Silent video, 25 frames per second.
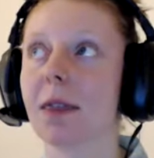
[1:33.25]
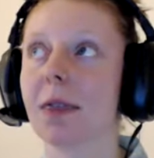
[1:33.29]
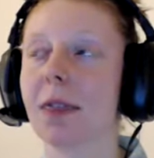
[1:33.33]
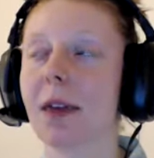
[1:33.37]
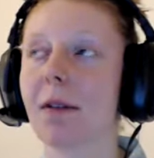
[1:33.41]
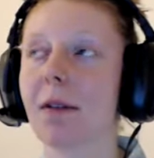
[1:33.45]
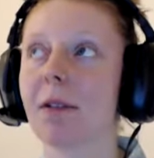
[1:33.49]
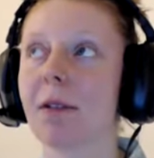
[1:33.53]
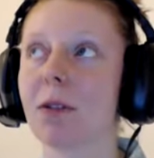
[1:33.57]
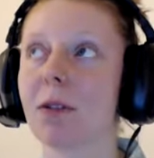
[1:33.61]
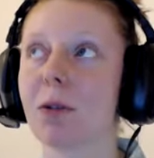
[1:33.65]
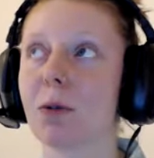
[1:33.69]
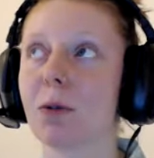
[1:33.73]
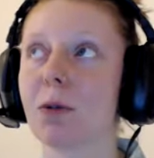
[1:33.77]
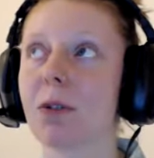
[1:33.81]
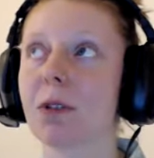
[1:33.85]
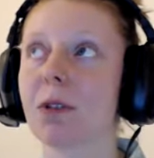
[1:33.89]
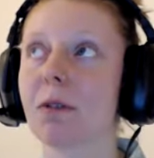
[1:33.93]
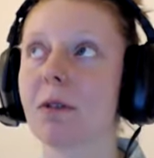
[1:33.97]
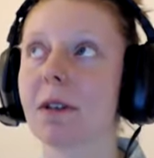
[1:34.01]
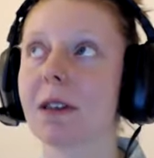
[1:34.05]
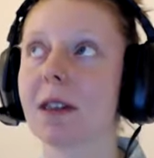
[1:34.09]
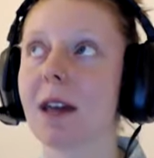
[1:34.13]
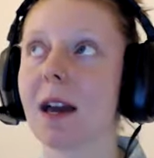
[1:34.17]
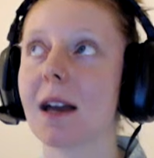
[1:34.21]
There is
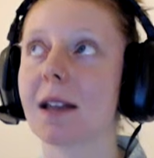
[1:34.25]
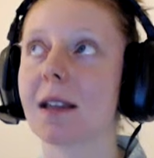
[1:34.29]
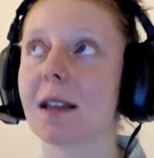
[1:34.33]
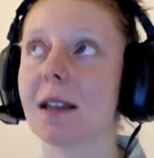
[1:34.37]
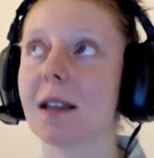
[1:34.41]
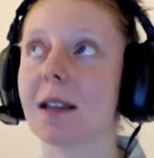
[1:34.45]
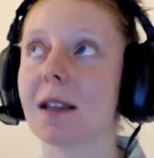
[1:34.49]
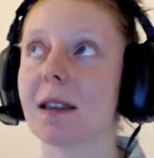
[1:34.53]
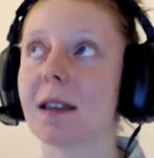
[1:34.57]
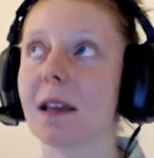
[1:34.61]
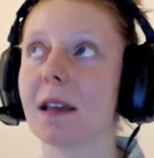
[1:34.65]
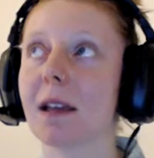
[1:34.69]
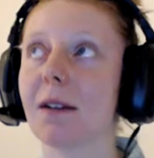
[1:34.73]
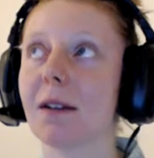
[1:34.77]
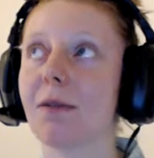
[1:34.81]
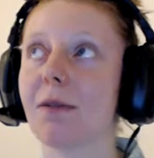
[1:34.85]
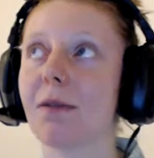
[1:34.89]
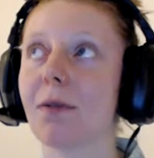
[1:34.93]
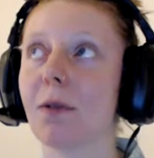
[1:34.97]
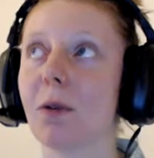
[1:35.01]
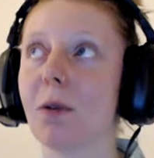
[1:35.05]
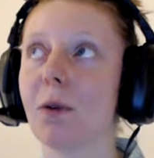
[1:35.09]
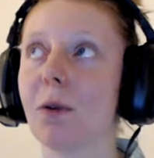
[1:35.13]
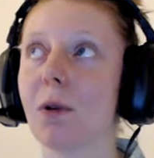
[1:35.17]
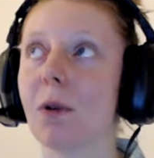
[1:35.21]
also a tendency
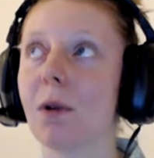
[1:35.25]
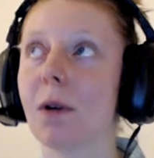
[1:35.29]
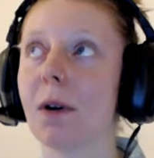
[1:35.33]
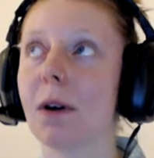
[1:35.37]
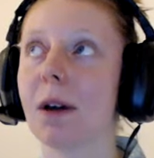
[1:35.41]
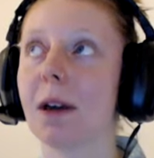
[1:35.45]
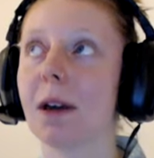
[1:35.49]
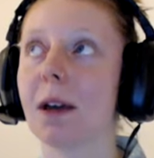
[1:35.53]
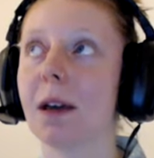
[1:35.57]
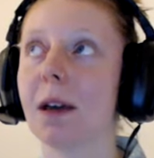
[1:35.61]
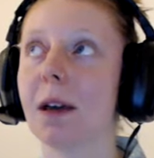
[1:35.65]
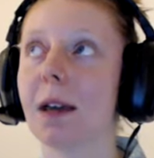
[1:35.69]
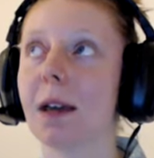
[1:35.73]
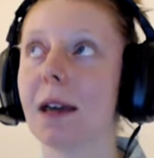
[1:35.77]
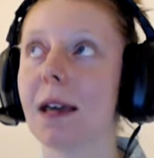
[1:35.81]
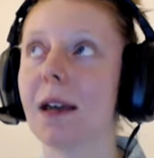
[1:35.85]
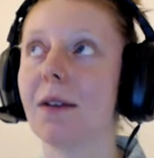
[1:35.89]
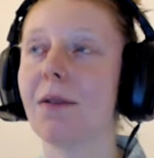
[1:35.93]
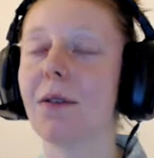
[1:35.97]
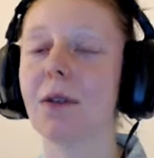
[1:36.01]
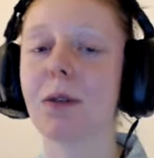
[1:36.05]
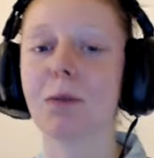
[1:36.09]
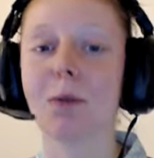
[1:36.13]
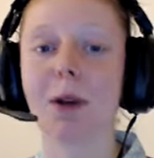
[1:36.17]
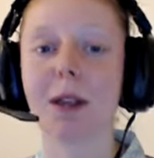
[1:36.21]
for,
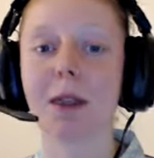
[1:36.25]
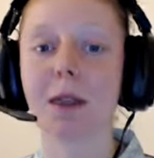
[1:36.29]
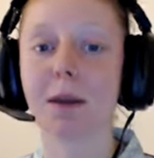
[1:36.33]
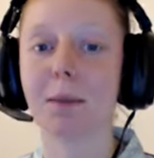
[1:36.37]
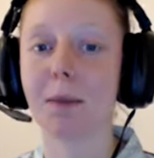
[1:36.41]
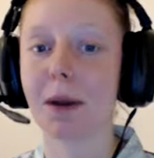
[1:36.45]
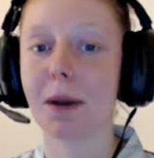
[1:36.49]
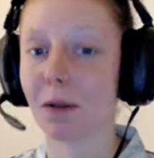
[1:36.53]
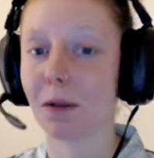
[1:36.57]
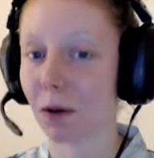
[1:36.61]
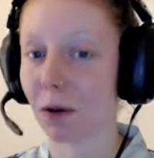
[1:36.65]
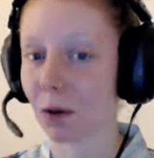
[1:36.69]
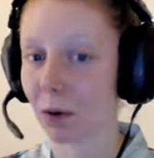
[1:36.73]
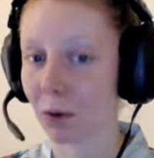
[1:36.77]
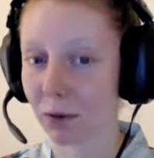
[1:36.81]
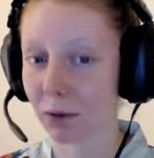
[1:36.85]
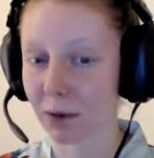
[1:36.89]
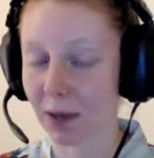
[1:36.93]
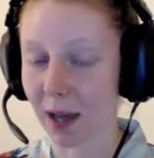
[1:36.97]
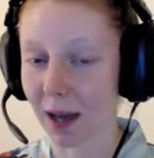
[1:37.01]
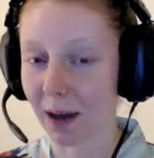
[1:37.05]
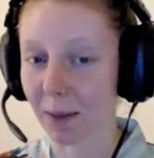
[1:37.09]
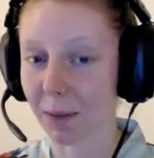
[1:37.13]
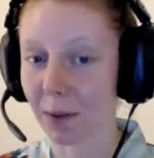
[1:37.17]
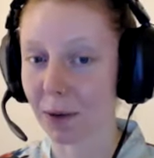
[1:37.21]
even when the
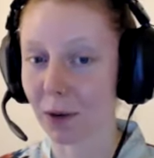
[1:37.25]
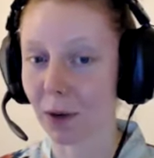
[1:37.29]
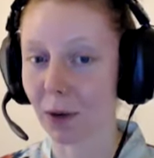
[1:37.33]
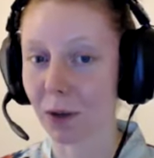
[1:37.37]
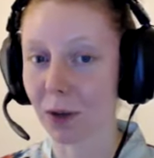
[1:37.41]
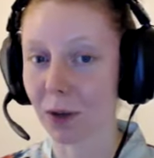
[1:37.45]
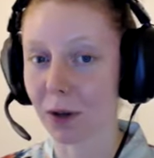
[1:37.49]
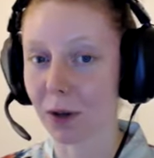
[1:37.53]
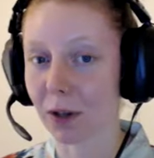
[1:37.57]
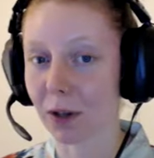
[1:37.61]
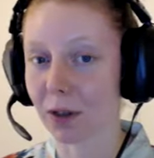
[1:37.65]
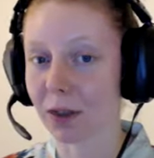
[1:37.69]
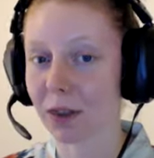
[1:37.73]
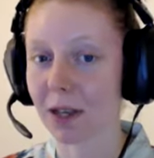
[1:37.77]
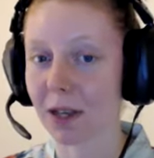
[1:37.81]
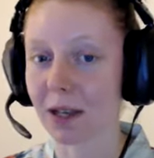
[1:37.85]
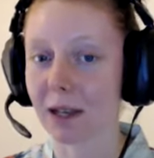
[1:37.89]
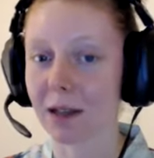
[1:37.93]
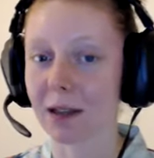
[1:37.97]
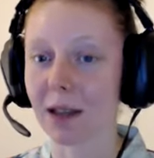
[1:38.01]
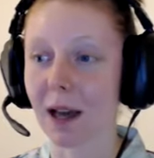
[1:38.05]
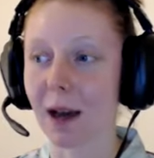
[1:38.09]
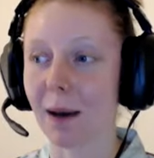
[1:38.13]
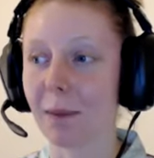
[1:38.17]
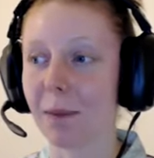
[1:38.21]
miracles happen or the good
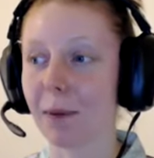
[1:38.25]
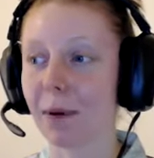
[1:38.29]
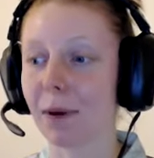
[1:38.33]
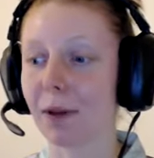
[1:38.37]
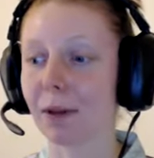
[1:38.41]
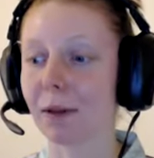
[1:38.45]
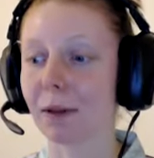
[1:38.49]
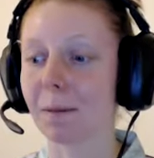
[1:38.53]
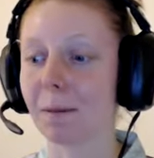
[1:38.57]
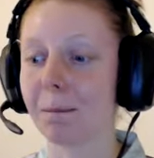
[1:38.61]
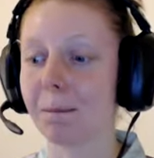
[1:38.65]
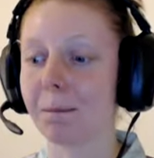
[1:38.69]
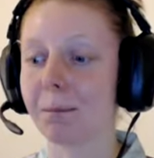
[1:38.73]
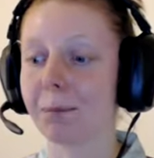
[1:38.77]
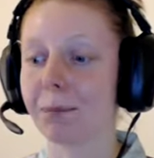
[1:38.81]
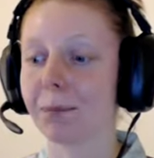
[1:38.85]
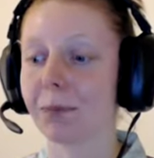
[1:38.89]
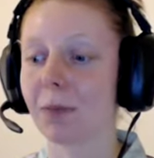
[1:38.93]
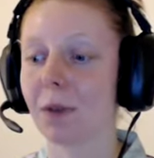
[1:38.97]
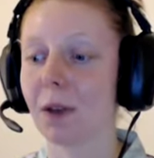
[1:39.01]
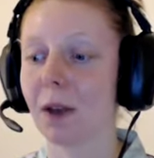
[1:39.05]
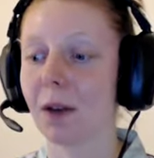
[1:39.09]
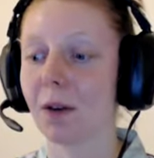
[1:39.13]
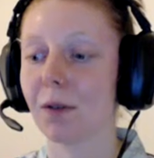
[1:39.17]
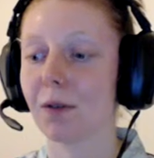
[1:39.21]
things happen,
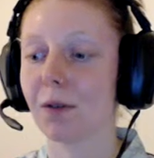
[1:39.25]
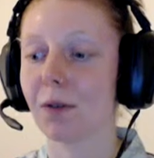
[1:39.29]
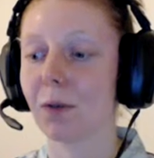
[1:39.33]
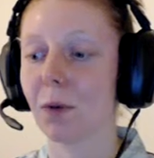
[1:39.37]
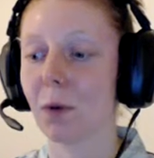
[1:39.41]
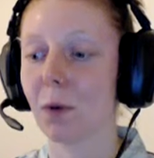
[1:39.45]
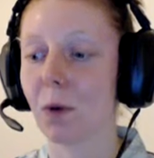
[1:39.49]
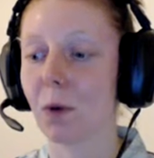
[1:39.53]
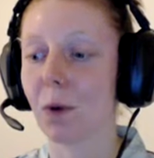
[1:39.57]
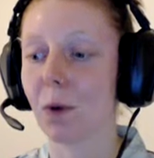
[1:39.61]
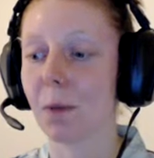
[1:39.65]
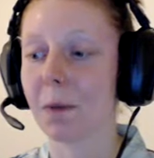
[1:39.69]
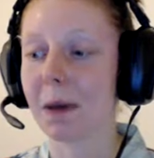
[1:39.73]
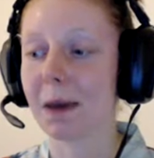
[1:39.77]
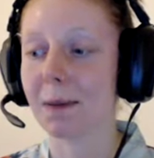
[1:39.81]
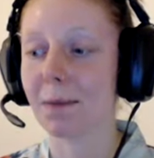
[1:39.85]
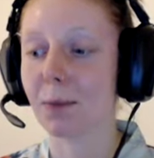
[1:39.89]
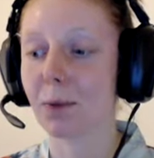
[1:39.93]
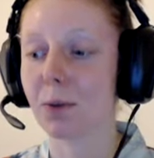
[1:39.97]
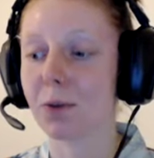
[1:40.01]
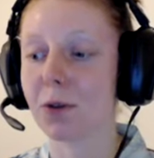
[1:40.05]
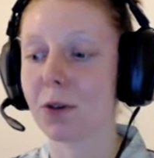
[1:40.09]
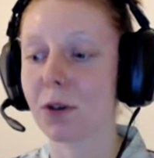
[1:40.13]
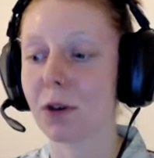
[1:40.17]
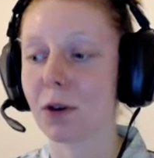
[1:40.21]
for
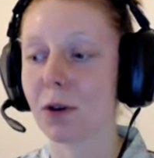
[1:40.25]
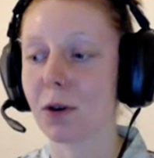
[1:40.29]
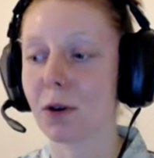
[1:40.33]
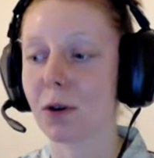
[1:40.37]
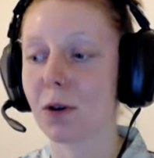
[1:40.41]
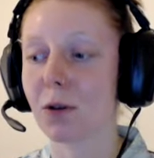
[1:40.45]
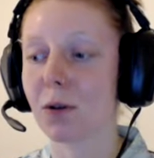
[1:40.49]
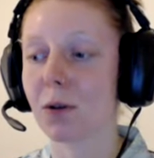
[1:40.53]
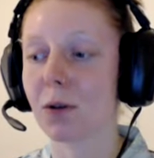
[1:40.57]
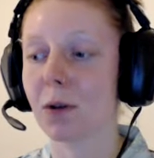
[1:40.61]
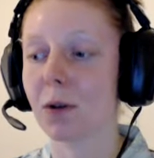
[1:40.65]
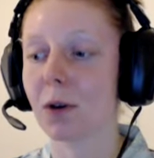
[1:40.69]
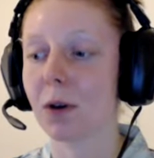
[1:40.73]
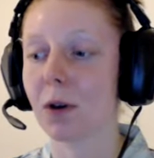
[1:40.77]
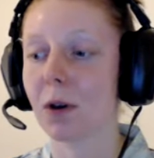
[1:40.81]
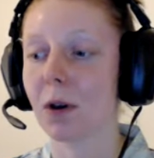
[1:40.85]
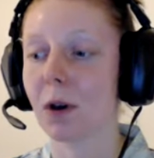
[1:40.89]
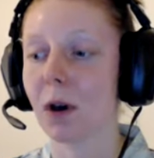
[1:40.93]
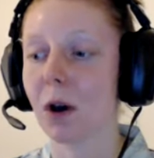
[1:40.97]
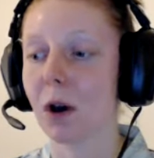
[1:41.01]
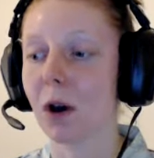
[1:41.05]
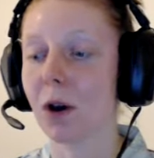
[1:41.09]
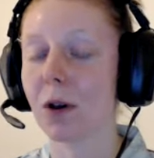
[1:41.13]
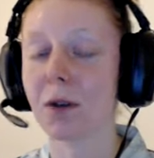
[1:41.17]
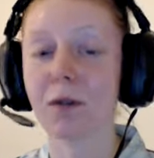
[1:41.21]
people to
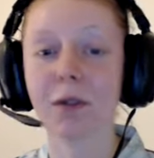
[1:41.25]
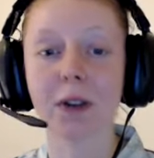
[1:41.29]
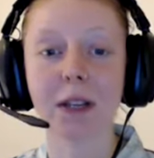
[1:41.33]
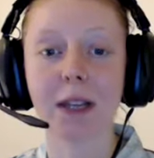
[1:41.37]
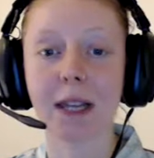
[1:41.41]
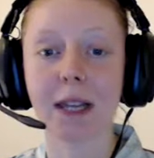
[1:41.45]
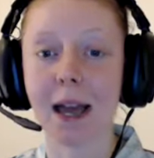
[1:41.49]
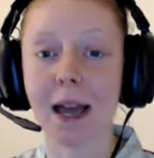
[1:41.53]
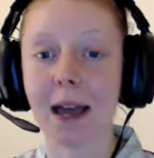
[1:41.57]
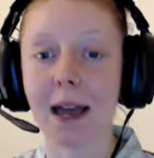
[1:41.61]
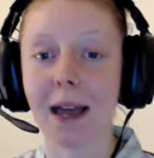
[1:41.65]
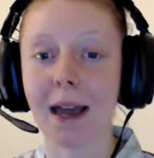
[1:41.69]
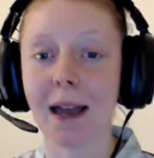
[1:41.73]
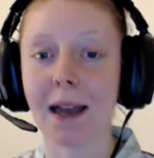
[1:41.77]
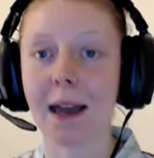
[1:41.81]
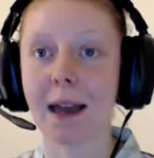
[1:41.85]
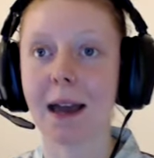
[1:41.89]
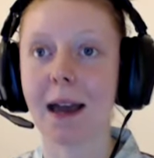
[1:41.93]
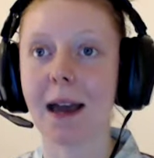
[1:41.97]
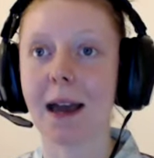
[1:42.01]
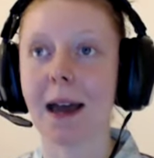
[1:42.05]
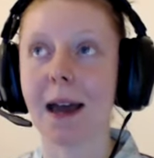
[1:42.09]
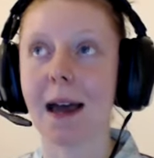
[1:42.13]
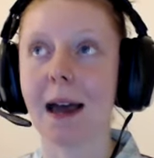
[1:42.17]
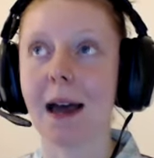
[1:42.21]
overlay
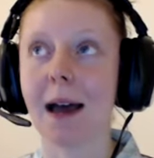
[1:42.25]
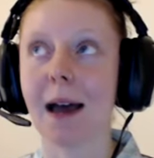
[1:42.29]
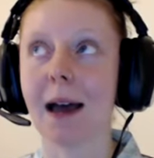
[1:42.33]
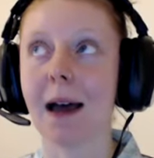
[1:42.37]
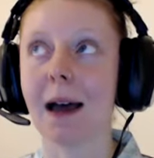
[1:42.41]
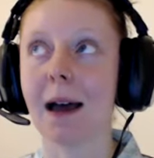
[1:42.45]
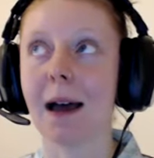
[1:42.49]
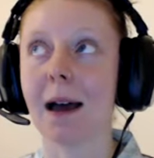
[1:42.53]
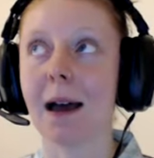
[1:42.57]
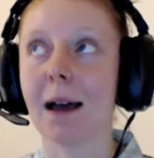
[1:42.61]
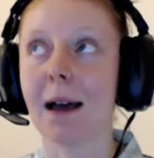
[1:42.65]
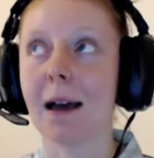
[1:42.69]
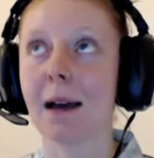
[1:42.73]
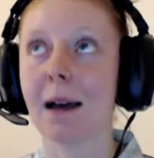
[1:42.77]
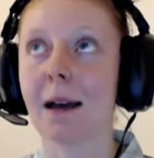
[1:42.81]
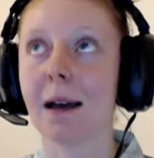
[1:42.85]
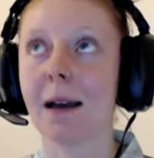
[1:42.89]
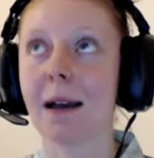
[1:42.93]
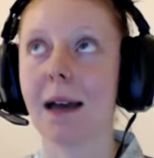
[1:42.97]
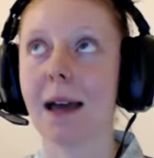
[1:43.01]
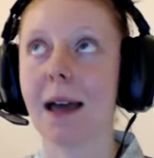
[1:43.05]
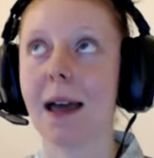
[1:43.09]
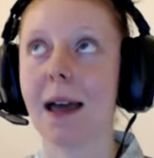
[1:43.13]
uh,